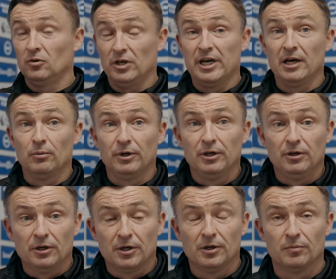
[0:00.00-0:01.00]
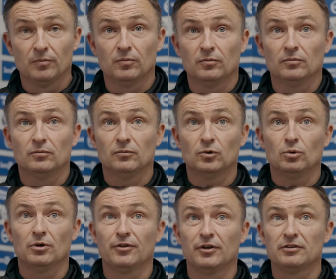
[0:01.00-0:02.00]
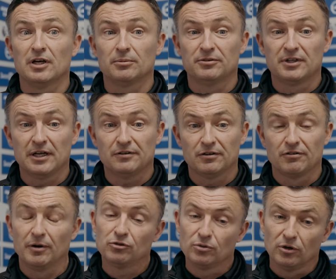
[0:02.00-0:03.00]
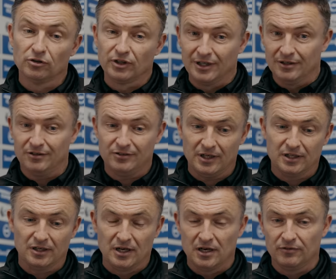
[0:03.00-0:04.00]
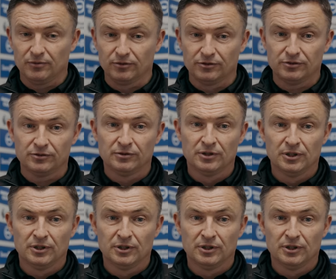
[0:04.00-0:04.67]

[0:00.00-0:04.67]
Yeah, one of the things that helped us get to grips towards the end of the second half was